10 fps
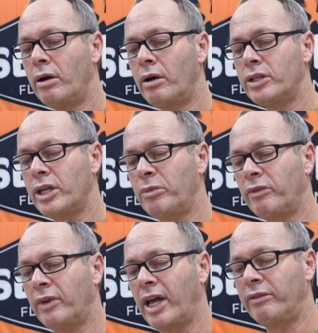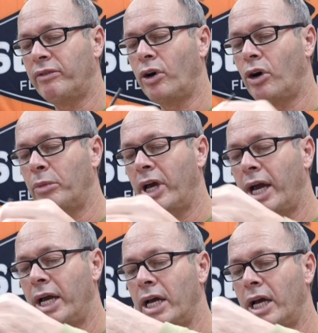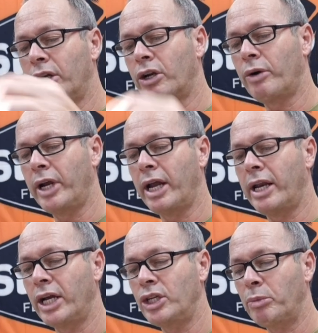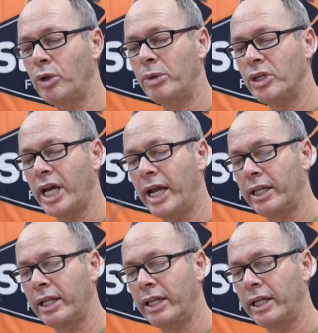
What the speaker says: Semperfli foam there and create a nice bulbous head.